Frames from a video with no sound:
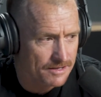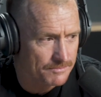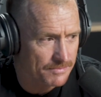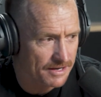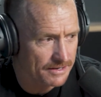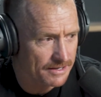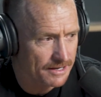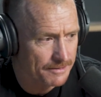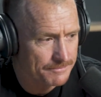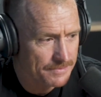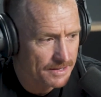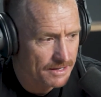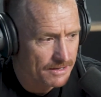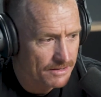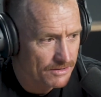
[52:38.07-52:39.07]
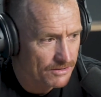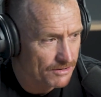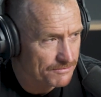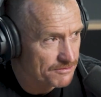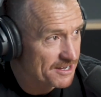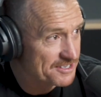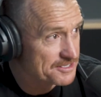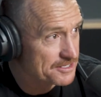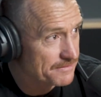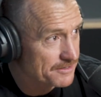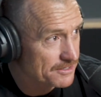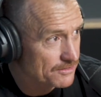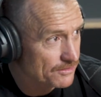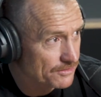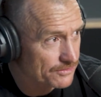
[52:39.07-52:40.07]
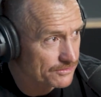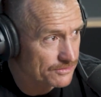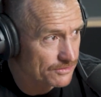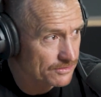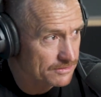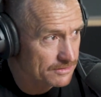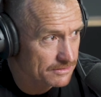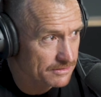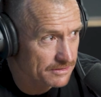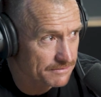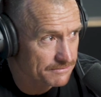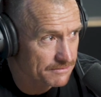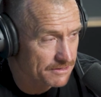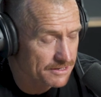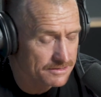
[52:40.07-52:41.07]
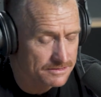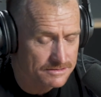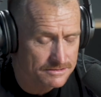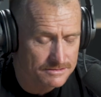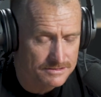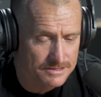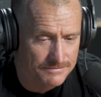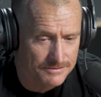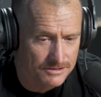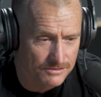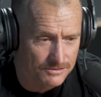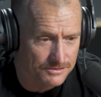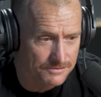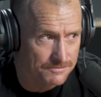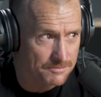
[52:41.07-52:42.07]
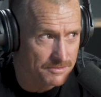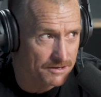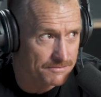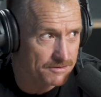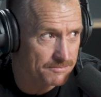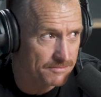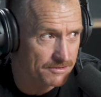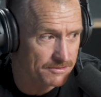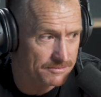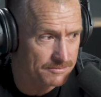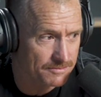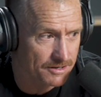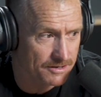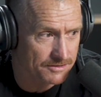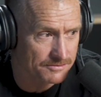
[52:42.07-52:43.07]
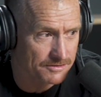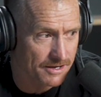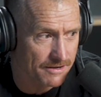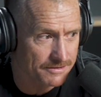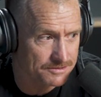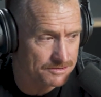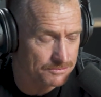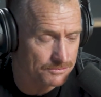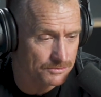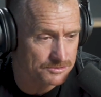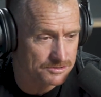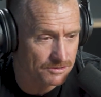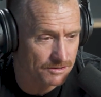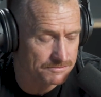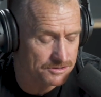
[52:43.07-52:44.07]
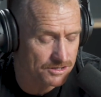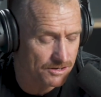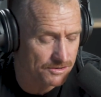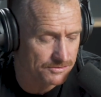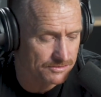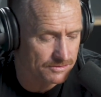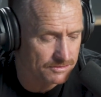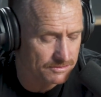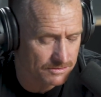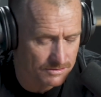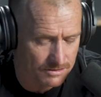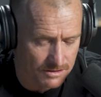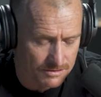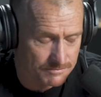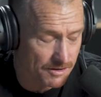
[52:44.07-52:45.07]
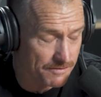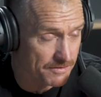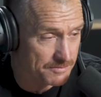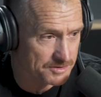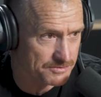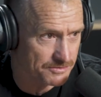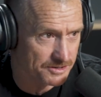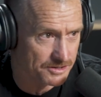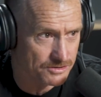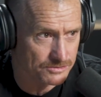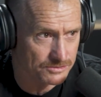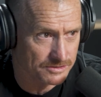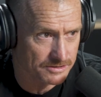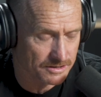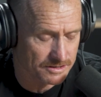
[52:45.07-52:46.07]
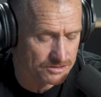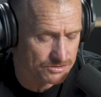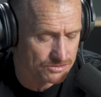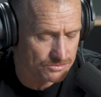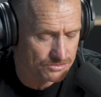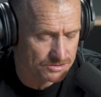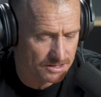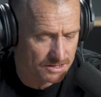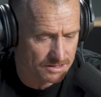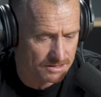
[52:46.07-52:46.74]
But I've raised $70, John. I've raised $70 for Movember, and it's going towards... I've chosen... Movember's really cool that you can choose